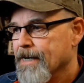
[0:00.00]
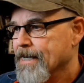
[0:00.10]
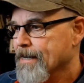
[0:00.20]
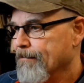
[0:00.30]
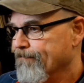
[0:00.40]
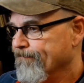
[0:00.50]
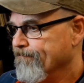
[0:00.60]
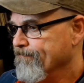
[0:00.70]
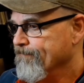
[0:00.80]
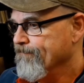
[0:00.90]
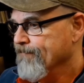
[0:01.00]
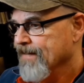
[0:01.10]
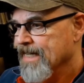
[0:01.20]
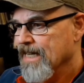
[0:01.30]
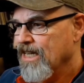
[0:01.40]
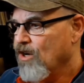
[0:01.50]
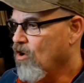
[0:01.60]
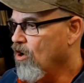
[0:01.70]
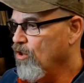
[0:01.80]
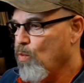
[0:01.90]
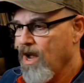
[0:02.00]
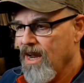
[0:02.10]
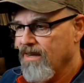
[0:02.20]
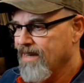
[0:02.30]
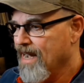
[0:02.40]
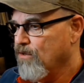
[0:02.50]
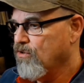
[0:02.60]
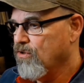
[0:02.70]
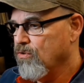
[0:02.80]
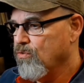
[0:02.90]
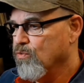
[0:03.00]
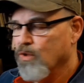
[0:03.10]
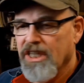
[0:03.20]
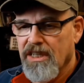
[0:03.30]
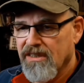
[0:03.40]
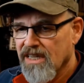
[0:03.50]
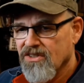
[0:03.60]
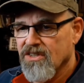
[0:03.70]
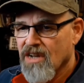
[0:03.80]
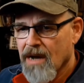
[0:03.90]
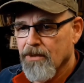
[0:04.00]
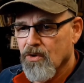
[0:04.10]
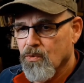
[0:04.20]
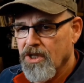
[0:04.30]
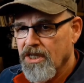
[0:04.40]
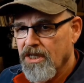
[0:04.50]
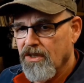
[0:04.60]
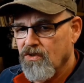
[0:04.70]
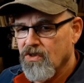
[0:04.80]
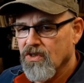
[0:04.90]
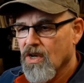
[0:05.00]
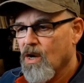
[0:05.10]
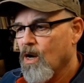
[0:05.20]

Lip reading: All the way down to reading densitometer readings,